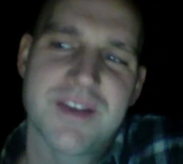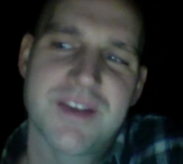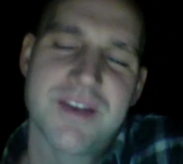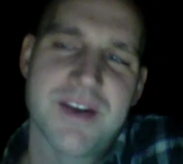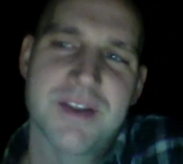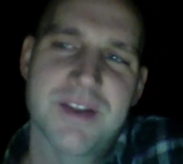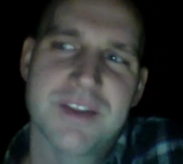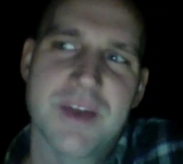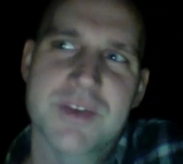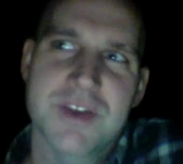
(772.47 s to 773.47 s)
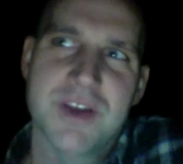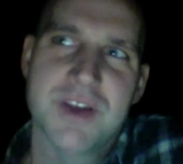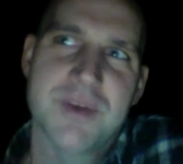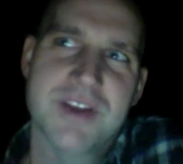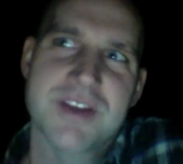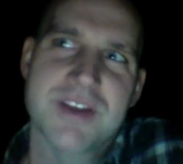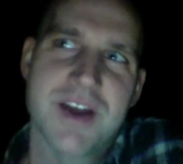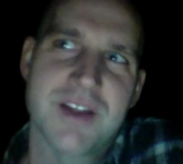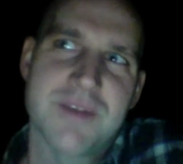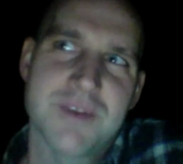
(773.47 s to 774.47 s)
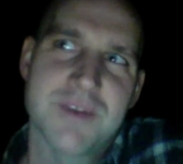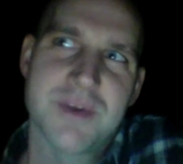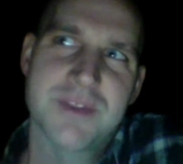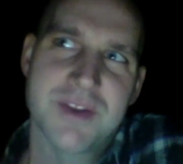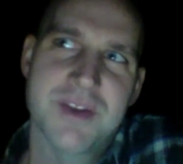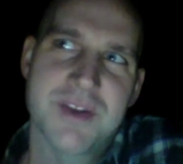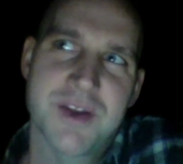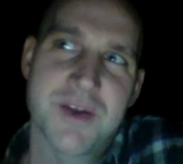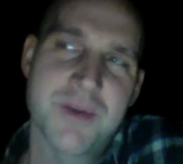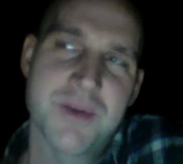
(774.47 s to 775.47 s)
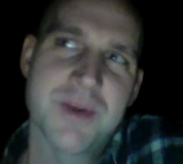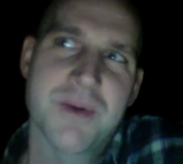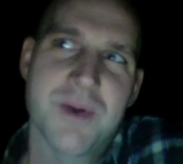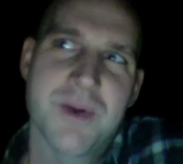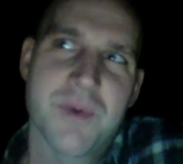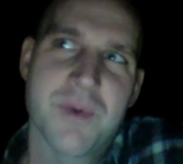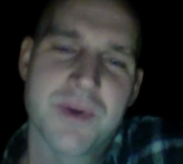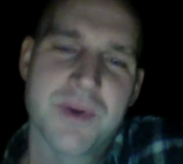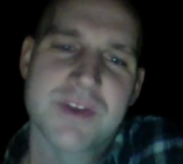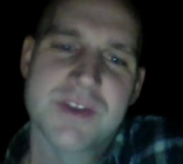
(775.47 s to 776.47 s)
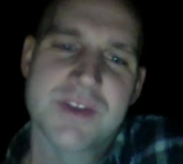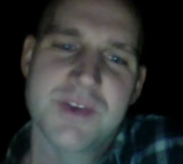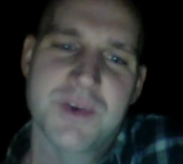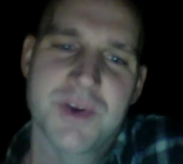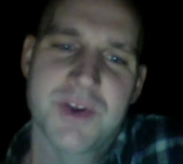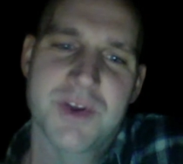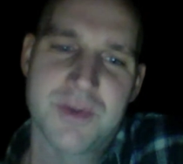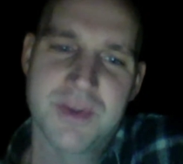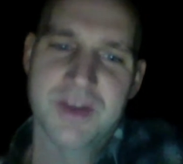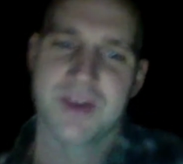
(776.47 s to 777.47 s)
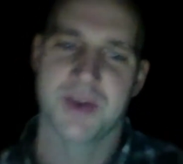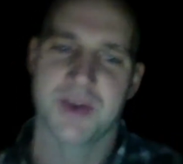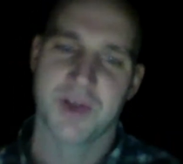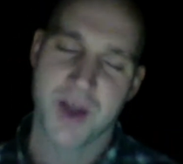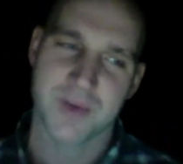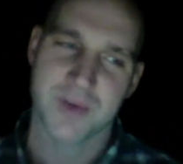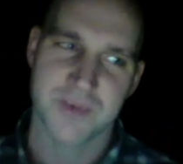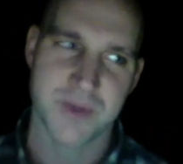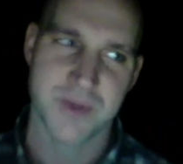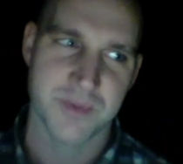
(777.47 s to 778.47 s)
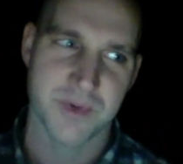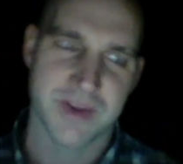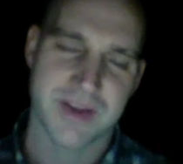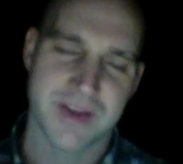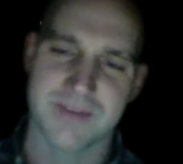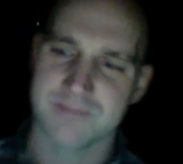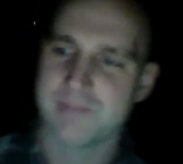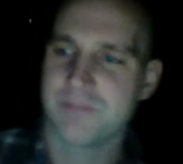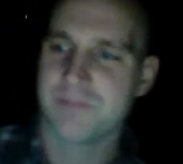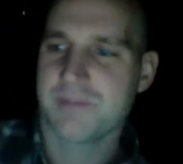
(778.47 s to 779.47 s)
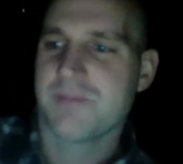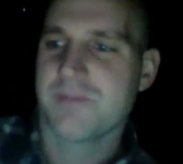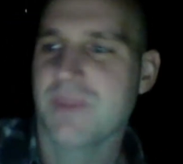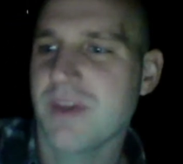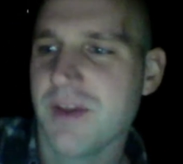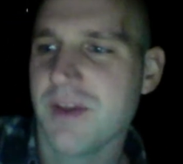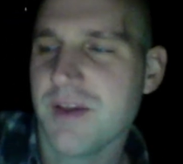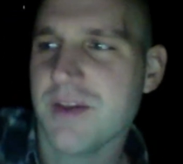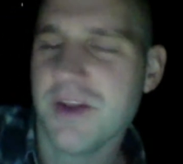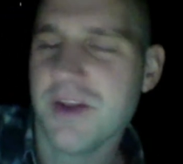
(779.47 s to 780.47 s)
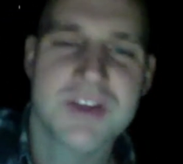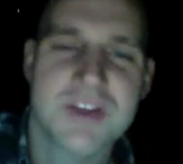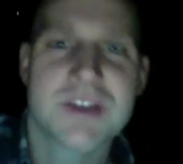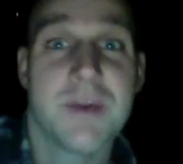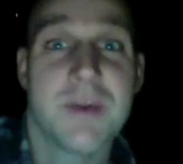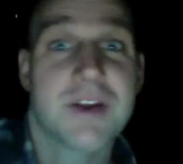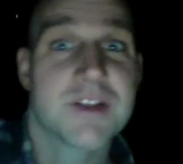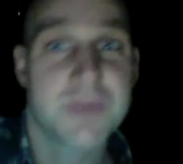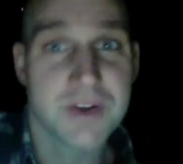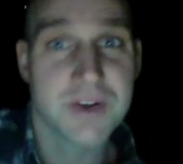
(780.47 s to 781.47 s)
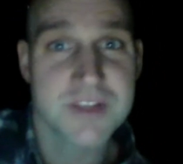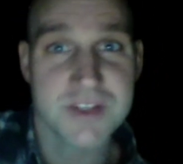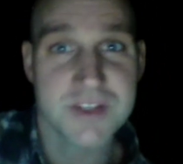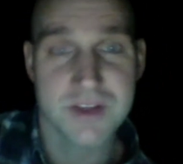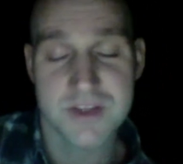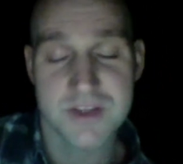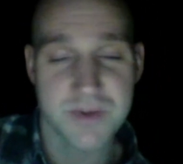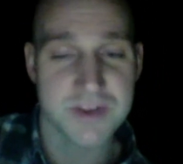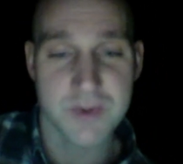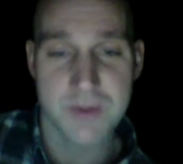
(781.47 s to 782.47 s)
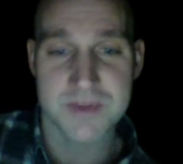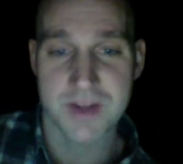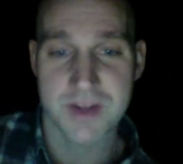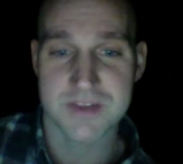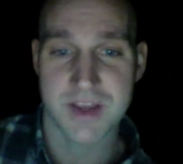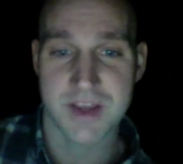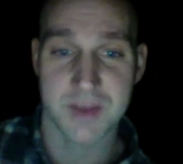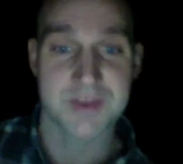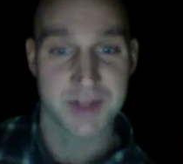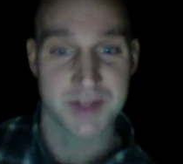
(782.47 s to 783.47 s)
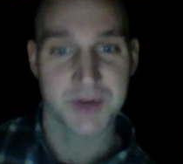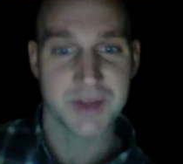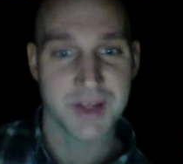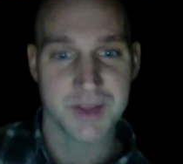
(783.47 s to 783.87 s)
I thought that was good because it kind of left you with it could be a one person, or it could be the conglomerate of people, and you'll see some of the conspiracy websites saying that was literally the